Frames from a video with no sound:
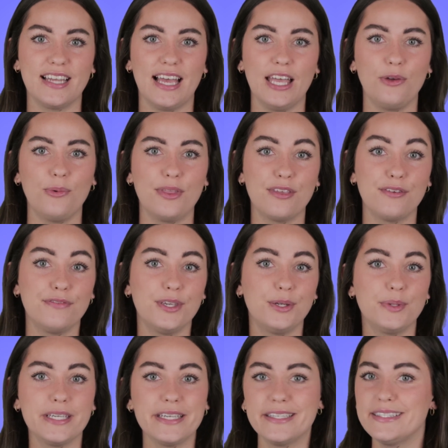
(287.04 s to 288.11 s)
style with a
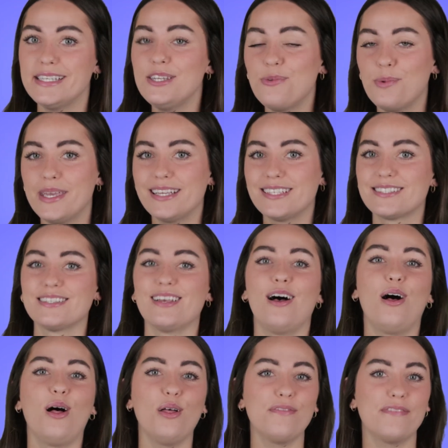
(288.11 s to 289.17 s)
few easy tweaks,
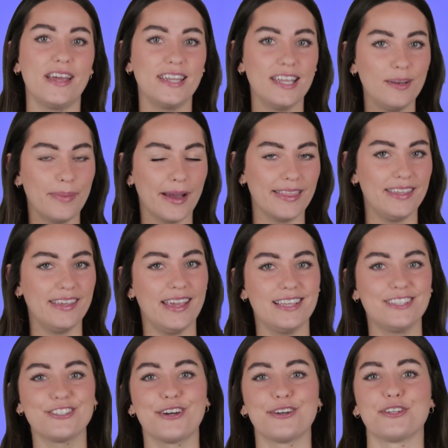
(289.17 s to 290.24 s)
all vetted by the
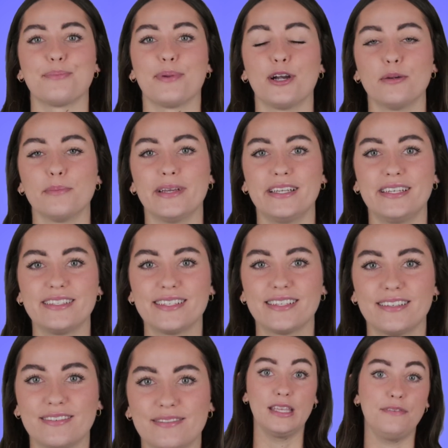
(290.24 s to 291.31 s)
HR department.
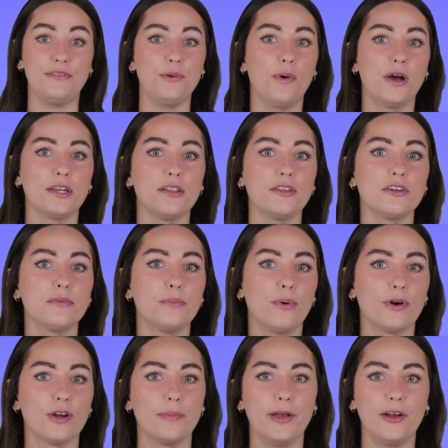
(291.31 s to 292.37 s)
If you want to learn
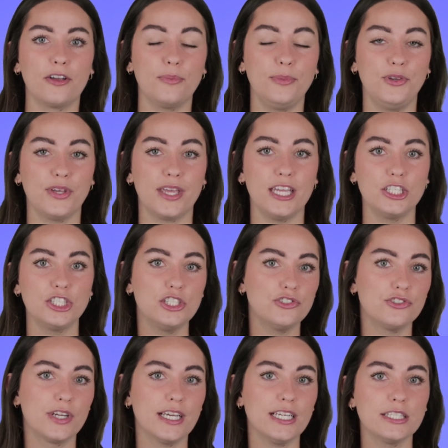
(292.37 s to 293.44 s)
more about communication
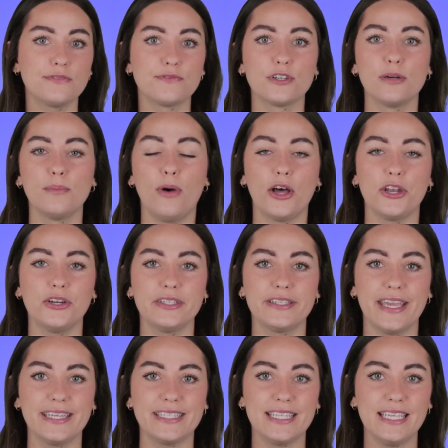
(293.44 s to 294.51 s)
tricks for a modern day